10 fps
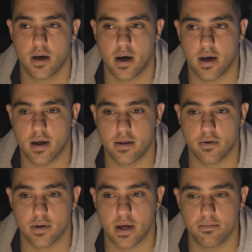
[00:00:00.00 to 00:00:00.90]
Uh,
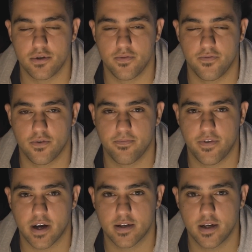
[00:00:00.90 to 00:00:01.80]
they're an M2 form
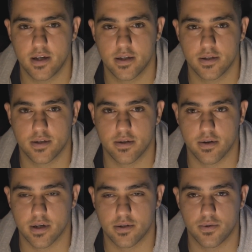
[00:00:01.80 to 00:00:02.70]
factor, so
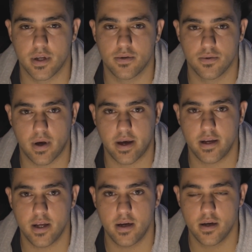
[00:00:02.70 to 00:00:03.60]
they're a
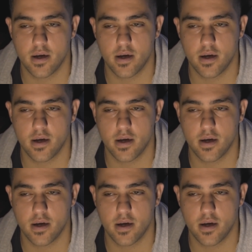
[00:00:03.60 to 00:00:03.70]
2280.